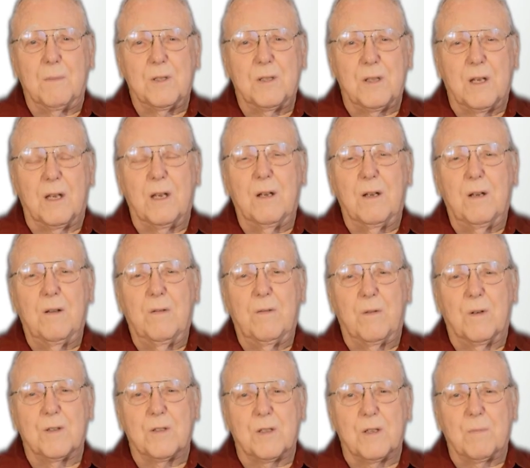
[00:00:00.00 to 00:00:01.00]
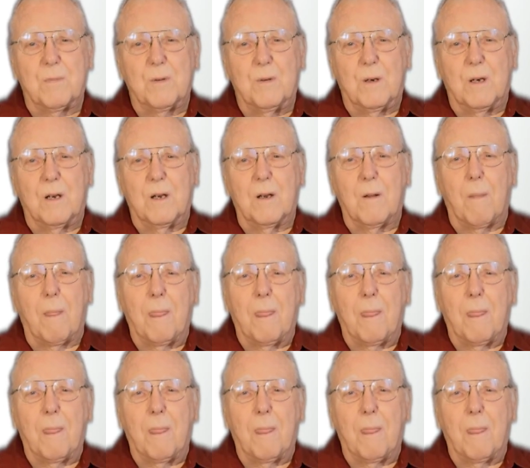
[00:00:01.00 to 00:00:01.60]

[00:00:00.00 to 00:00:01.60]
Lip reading: site for support,